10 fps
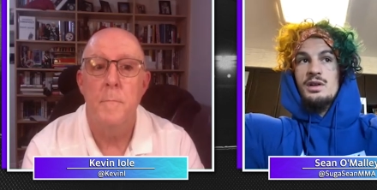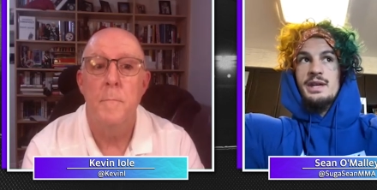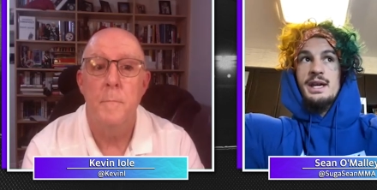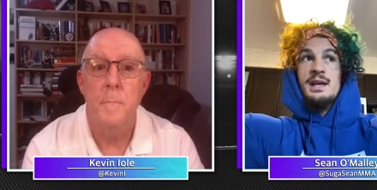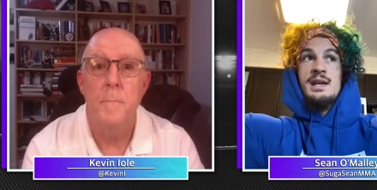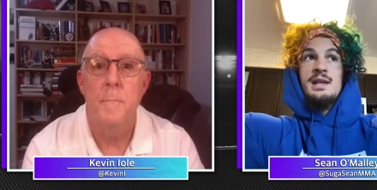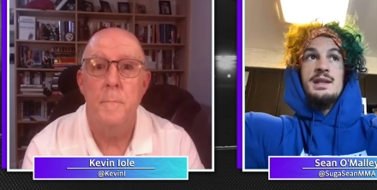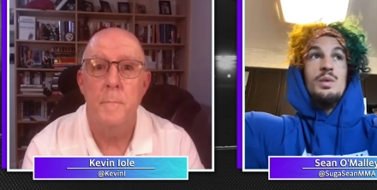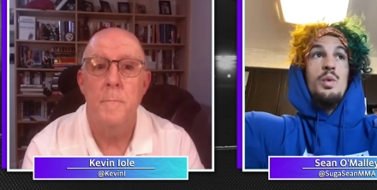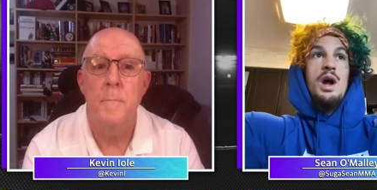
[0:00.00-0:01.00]
Speaker 1: day.
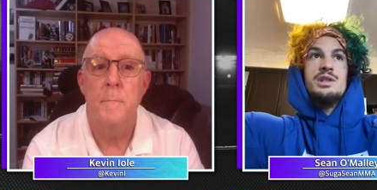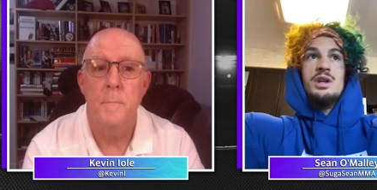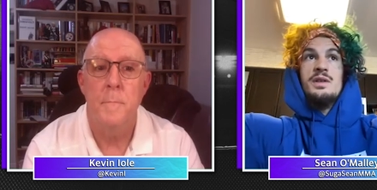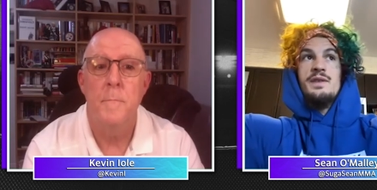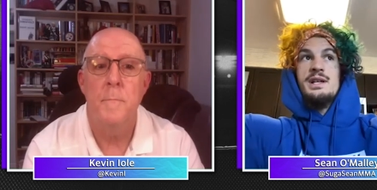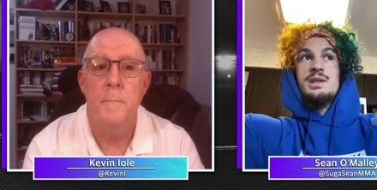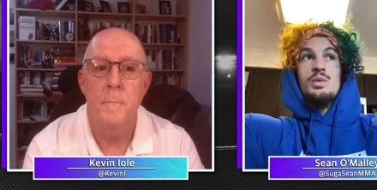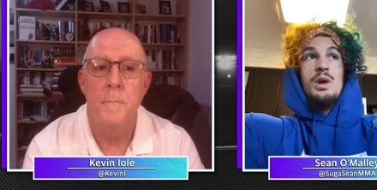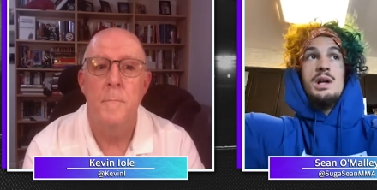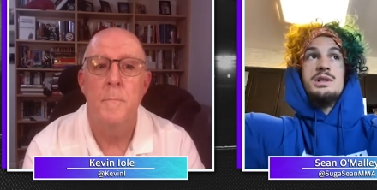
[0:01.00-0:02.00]
They watch all the fights. They
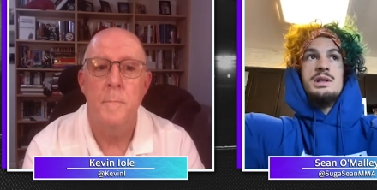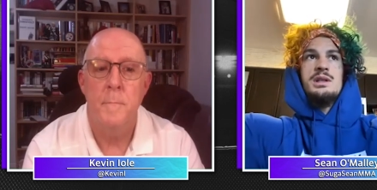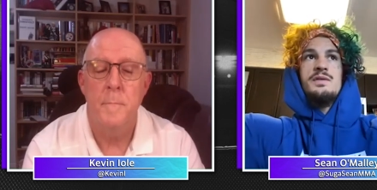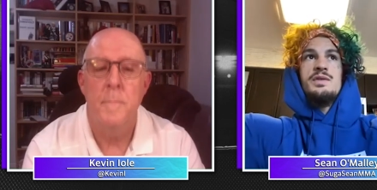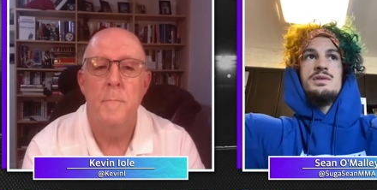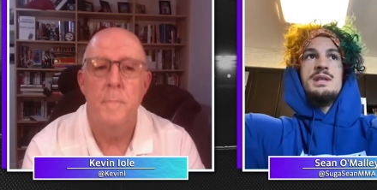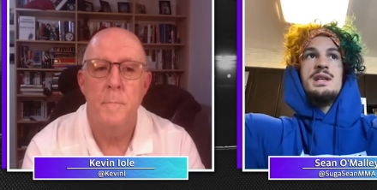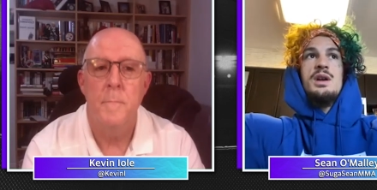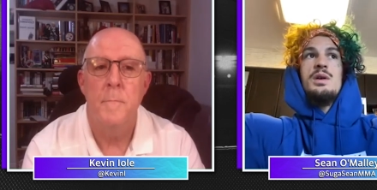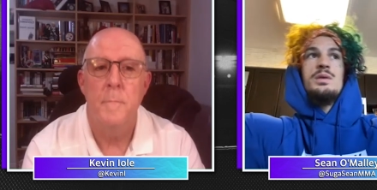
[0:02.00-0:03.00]
watch all the interviews.
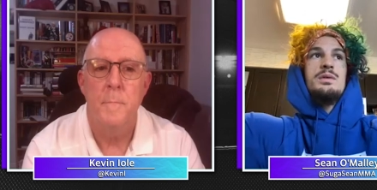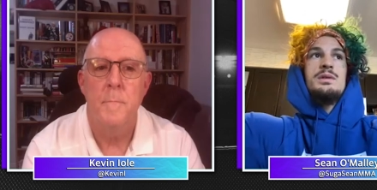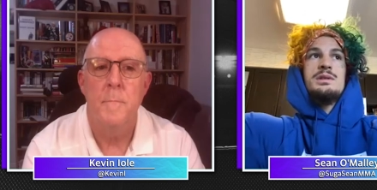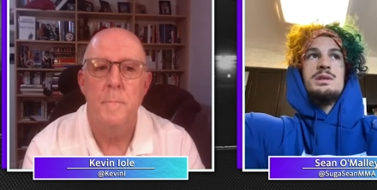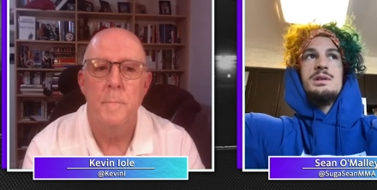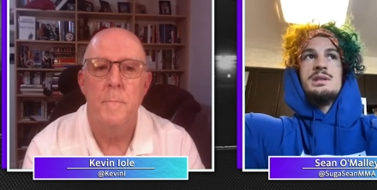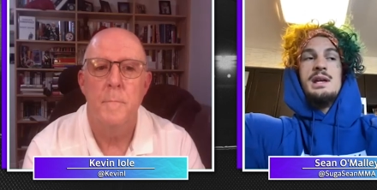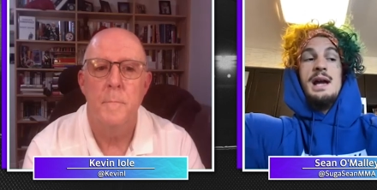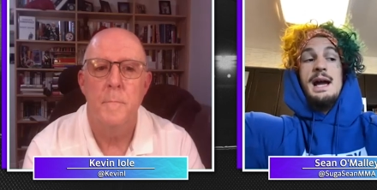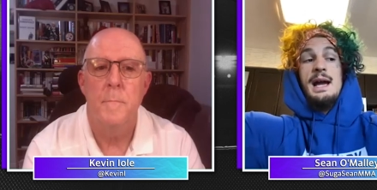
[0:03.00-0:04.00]
They know. So
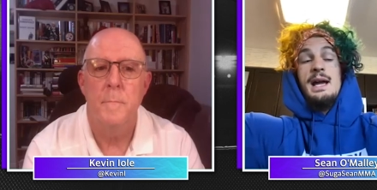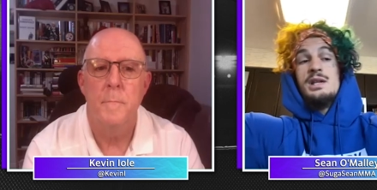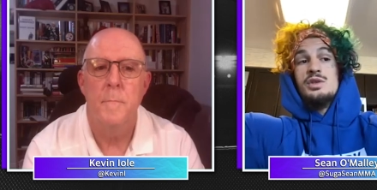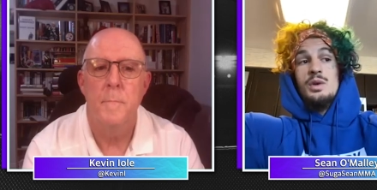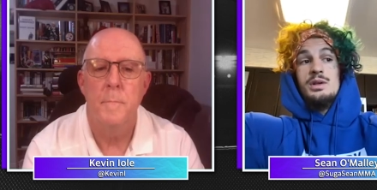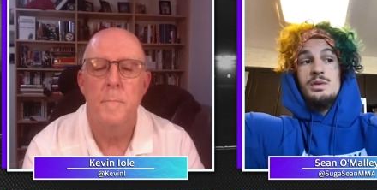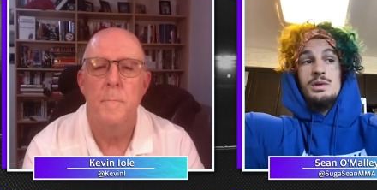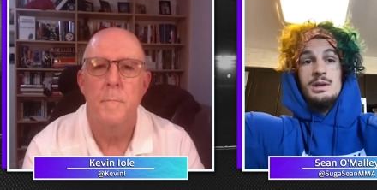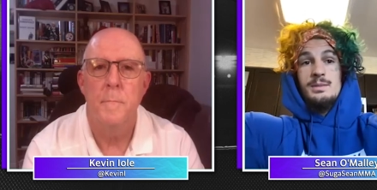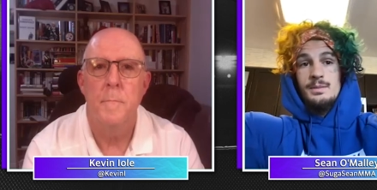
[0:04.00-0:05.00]
I enjoy
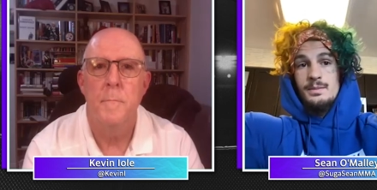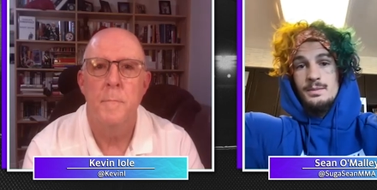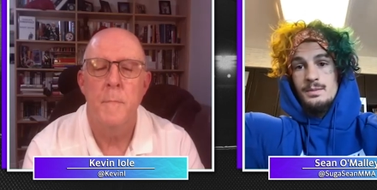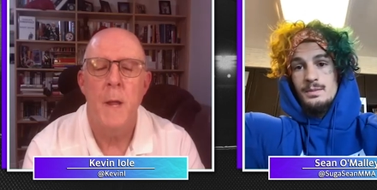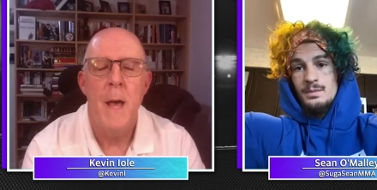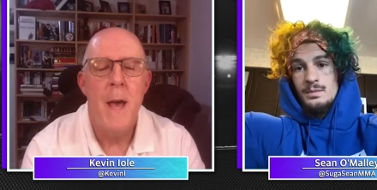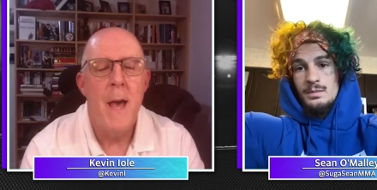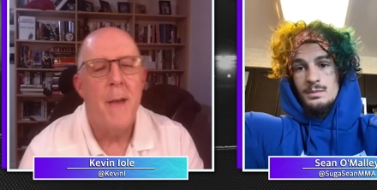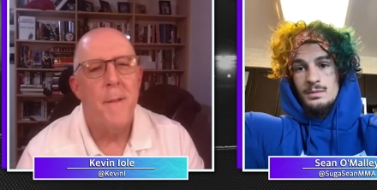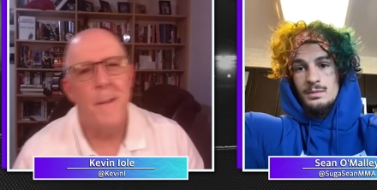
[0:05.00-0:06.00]
doing it.
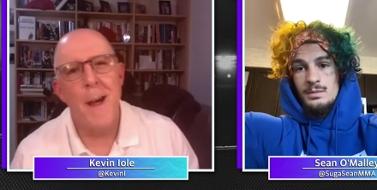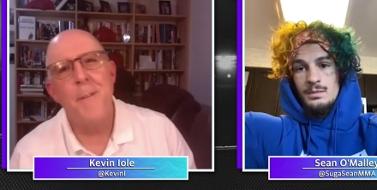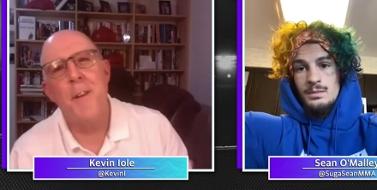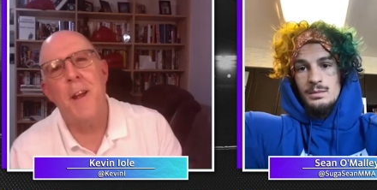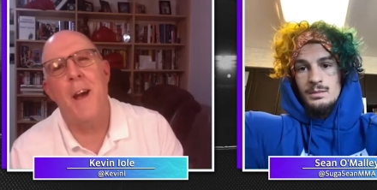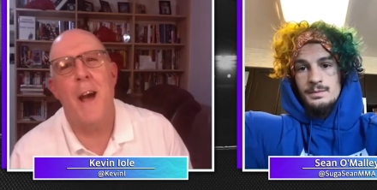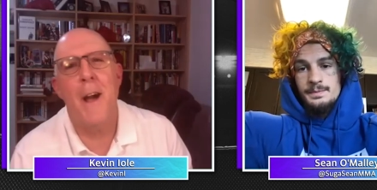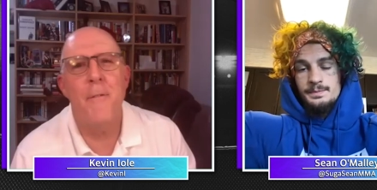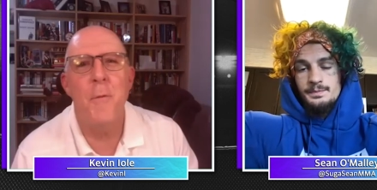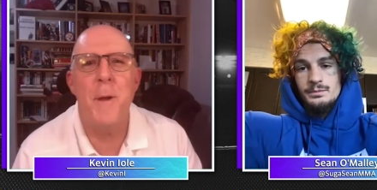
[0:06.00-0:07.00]
Speaker 2: Last thing,
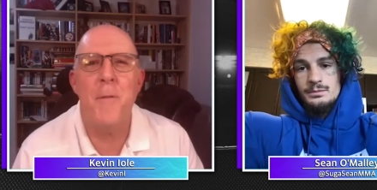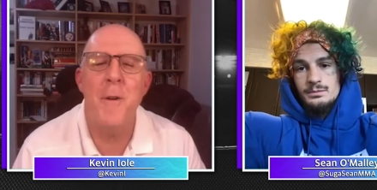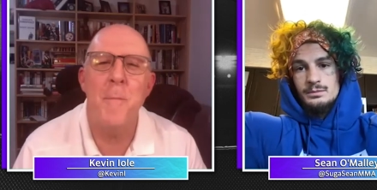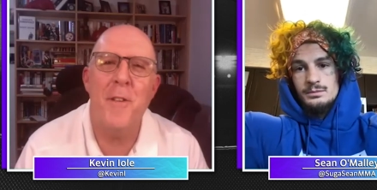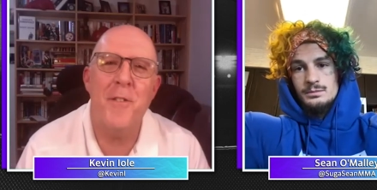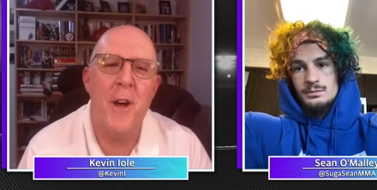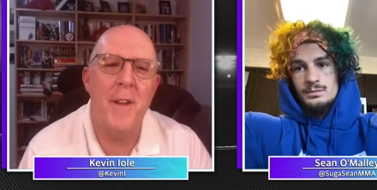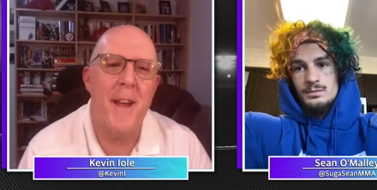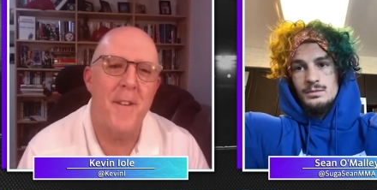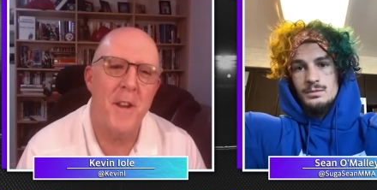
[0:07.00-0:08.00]
I would be remiss
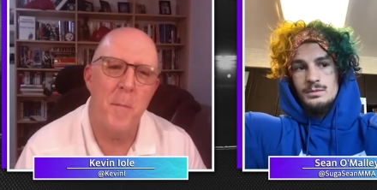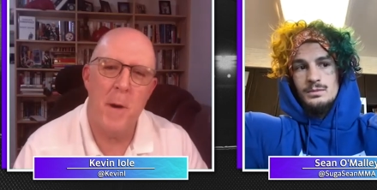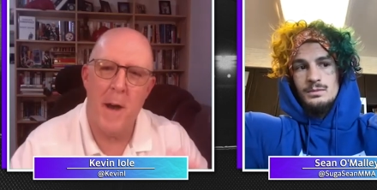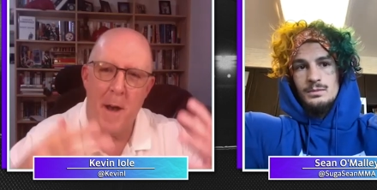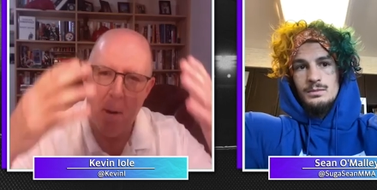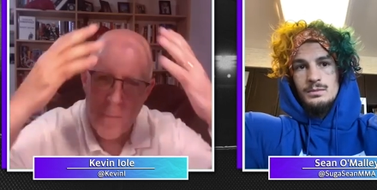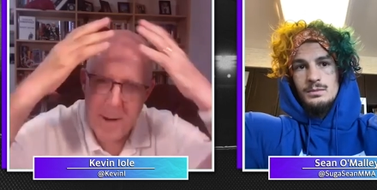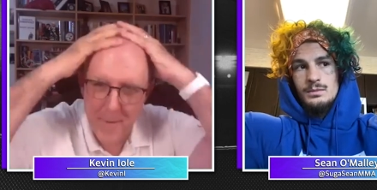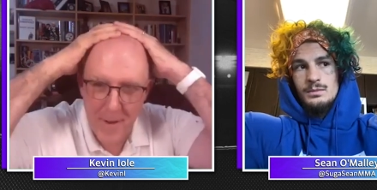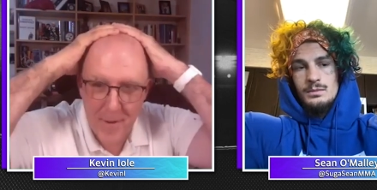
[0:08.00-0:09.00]
not to ask you
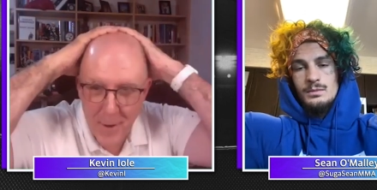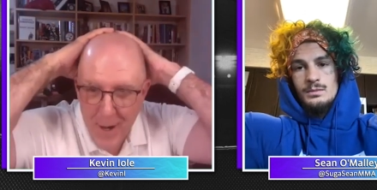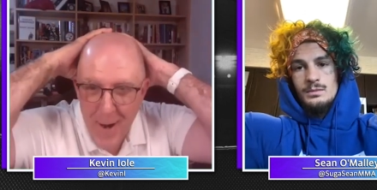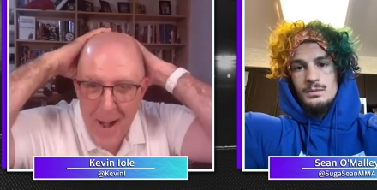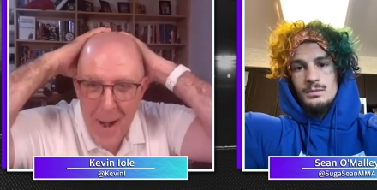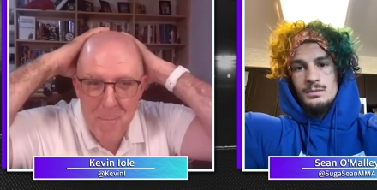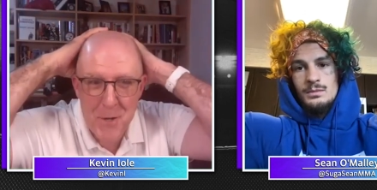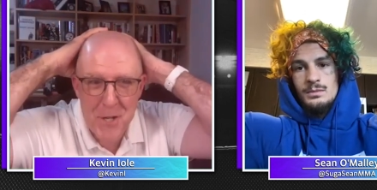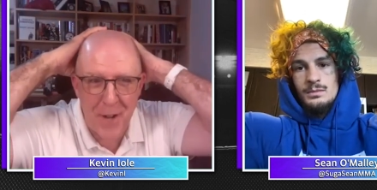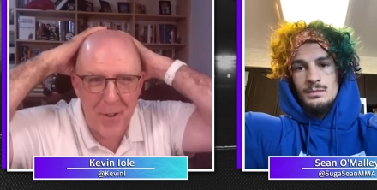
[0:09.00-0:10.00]
about this. You know, I'm
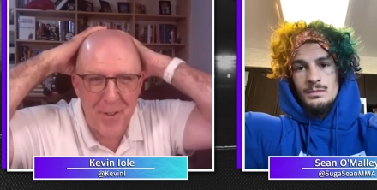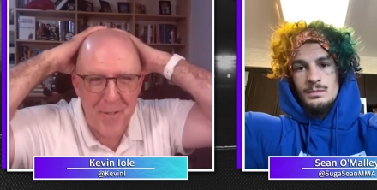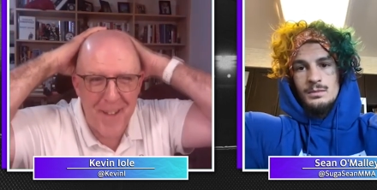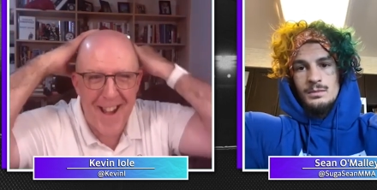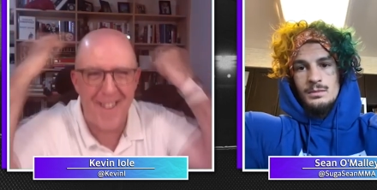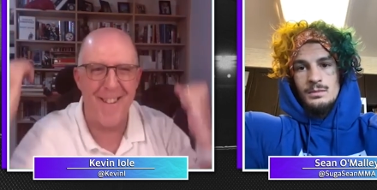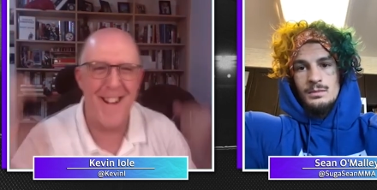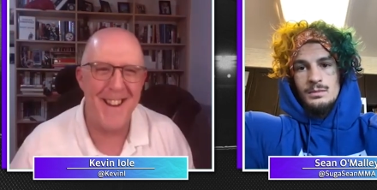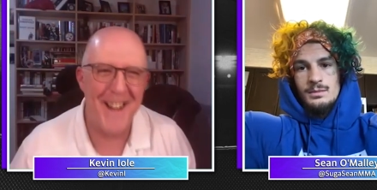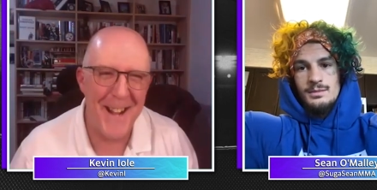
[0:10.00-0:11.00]
jealous of that,
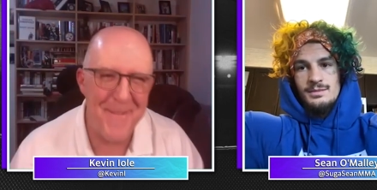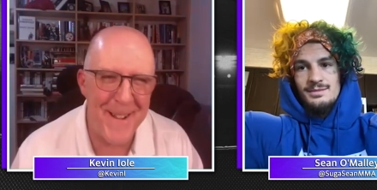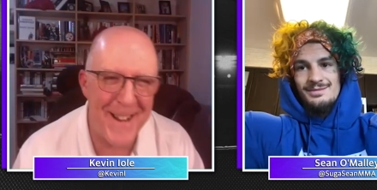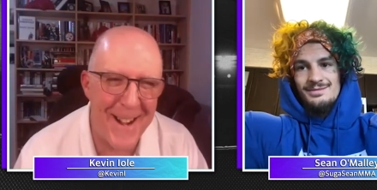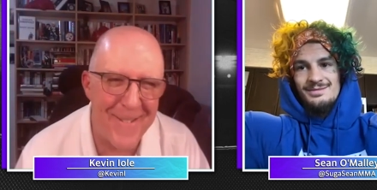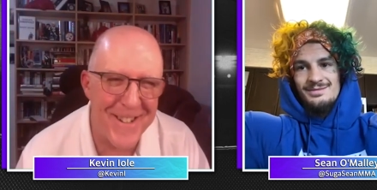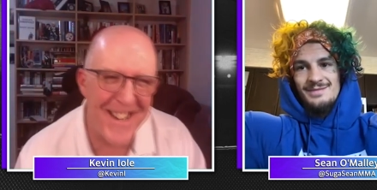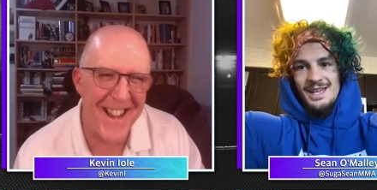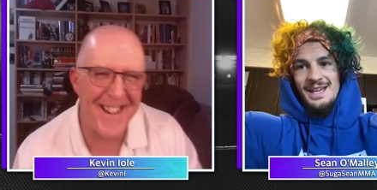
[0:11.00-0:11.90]
right? I mean, I wish
Speaker 1: I